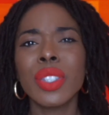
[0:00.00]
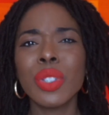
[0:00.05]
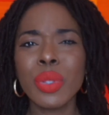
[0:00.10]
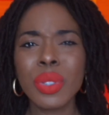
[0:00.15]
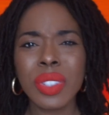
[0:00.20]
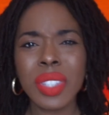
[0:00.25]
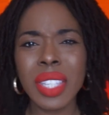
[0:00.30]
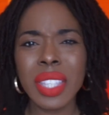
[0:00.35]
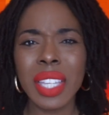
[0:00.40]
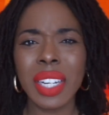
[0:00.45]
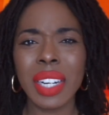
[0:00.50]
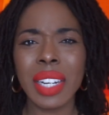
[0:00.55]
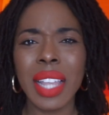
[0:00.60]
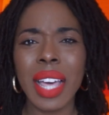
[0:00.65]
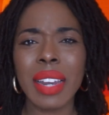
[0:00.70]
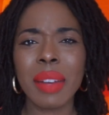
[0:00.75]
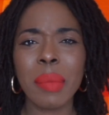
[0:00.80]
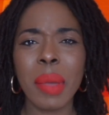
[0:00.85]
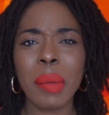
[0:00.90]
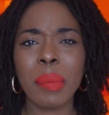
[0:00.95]
You'll see that a
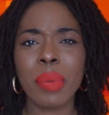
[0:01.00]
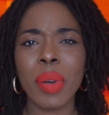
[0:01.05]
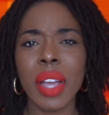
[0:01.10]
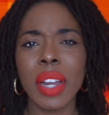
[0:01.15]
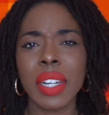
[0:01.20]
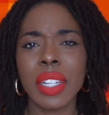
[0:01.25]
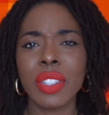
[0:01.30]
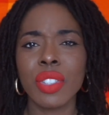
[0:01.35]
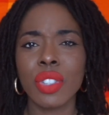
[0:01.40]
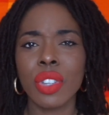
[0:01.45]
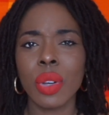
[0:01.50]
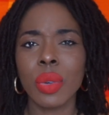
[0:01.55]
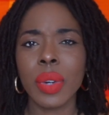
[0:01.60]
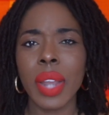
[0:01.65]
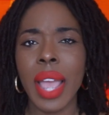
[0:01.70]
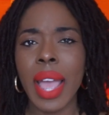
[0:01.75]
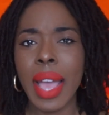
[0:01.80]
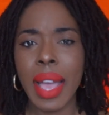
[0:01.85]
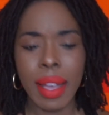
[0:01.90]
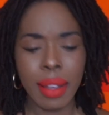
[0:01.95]
lot of my products don't
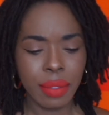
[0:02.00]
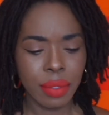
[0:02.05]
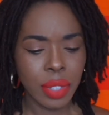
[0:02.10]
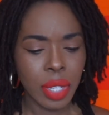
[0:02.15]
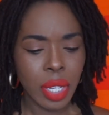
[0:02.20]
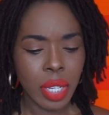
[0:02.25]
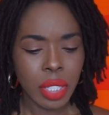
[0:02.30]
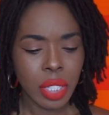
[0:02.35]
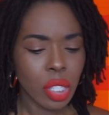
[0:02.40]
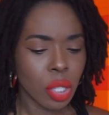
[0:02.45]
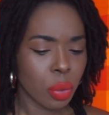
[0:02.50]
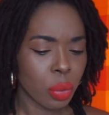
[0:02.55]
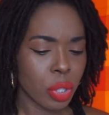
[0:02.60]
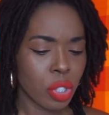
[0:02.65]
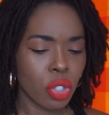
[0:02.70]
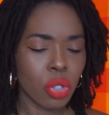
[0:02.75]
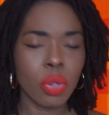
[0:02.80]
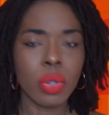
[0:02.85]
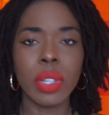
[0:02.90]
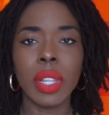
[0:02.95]
have the
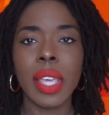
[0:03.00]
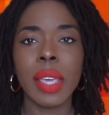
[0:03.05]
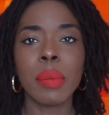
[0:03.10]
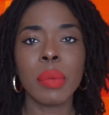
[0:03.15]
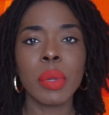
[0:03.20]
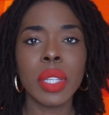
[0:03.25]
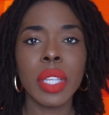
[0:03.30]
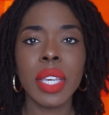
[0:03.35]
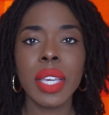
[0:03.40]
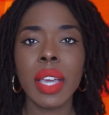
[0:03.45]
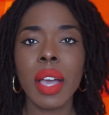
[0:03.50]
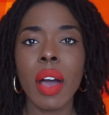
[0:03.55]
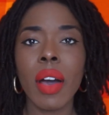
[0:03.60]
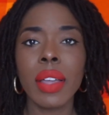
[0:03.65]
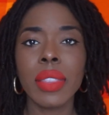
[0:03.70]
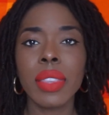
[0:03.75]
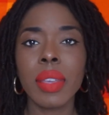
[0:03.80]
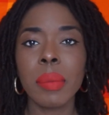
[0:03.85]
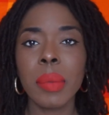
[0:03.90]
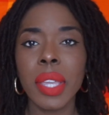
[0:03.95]
original labeling
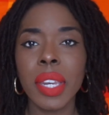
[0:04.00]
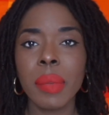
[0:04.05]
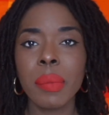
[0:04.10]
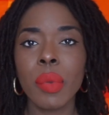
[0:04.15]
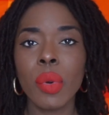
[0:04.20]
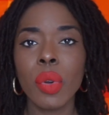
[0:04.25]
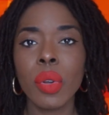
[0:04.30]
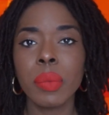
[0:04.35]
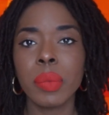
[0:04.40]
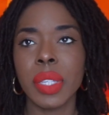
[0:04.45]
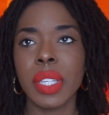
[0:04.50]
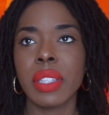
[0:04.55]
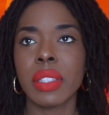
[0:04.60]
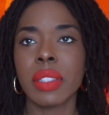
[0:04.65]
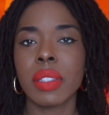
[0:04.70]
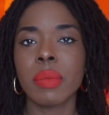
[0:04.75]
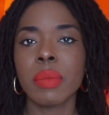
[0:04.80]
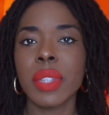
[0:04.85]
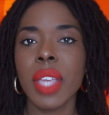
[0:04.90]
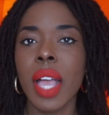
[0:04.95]
on them anymore because
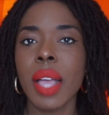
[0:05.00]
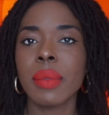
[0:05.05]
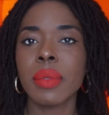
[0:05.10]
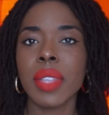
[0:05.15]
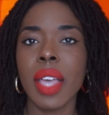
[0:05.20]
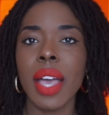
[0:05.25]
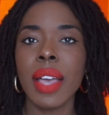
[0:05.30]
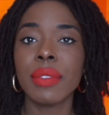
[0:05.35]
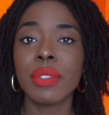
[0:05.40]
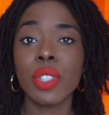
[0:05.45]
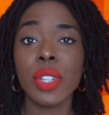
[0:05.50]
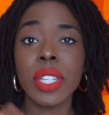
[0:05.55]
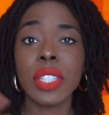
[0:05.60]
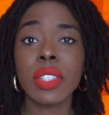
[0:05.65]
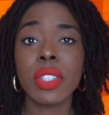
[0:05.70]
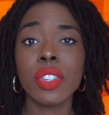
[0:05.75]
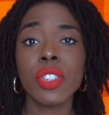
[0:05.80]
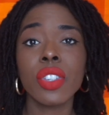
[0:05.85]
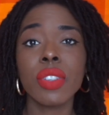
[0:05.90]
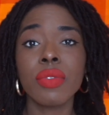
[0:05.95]
sometimes I have
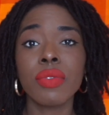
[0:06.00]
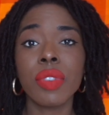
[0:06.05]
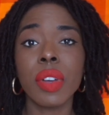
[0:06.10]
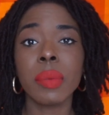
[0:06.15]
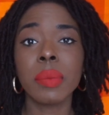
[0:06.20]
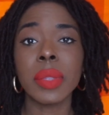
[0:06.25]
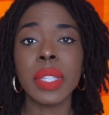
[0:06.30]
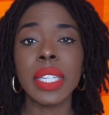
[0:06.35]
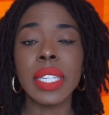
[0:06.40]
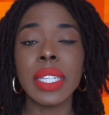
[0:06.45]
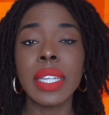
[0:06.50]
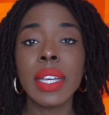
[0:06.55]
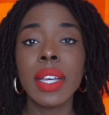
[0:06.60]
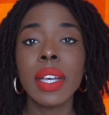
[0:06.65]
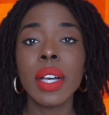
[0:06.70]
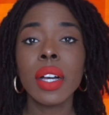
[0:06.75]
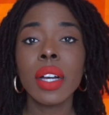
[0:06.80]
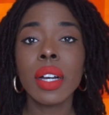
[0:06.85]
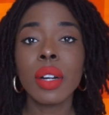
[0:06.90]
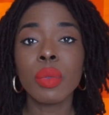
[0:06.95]
transitioned from the
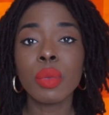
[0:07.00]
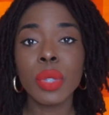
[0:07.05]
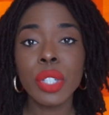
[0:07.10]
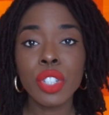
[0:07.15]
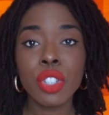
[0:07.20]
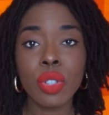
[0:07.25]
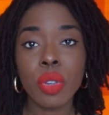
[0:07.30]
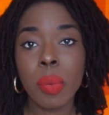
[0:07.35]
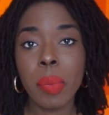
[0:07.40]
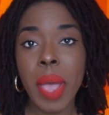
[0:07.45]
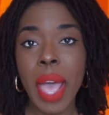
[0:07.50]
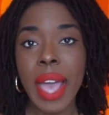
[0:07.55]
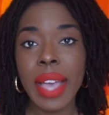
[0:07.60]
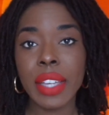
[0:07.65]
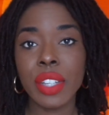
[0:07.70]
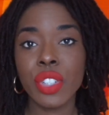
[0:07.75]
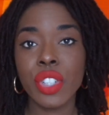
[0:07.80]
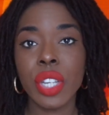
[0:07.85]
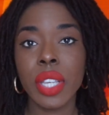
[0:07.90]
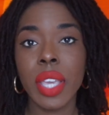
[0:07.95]
original
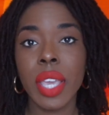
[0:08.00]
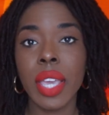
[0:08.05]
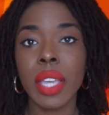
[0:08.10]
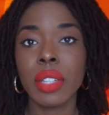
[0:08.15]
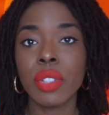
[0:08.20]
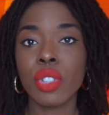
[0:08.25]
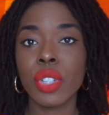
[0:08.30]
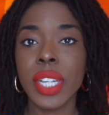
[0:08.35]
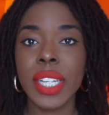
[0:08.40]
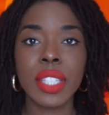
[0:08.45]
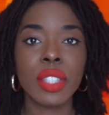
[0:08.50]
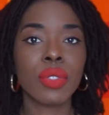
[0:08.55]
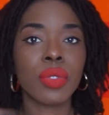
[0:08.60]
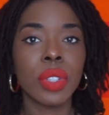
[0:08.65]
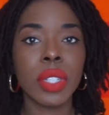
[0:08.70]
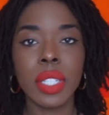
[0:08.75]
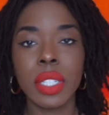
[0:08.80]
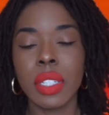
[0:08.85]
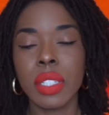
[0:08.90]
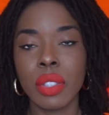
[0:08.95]
packaging and
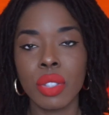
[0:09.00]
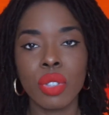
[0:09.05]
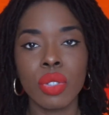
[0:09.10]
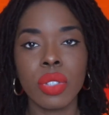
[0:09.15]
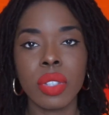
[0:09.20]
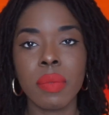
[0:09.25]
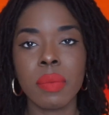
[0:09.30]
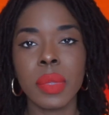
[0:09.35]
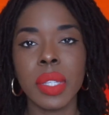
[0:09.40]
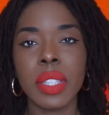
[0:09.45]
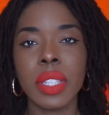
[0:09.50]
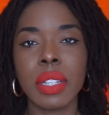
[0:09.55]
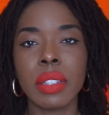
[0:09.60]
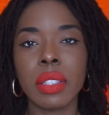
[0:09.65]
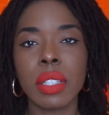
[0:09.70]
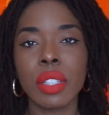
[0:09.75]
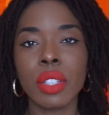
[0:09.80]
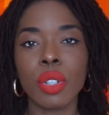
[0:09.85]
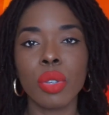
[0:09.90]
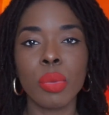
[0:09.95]
transferred it into something
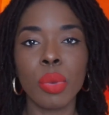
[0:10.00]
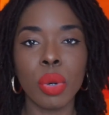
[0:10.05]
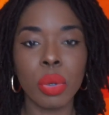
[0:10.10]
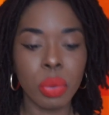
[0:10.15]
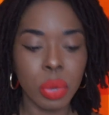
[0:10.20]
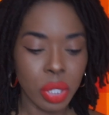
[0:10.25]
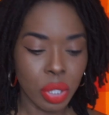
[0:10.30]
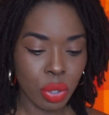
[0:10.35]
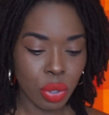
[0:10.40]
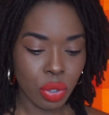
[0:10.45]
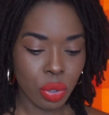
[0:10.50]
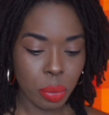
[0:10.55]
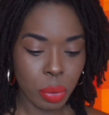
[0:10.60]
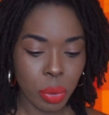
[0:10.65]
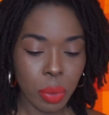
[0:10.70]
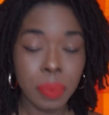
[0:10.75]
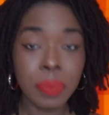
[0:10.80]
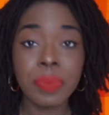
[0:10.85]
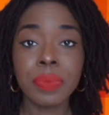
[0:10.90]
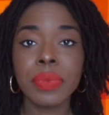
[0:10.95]
that's a little more
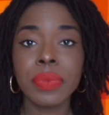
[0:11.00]
reusable.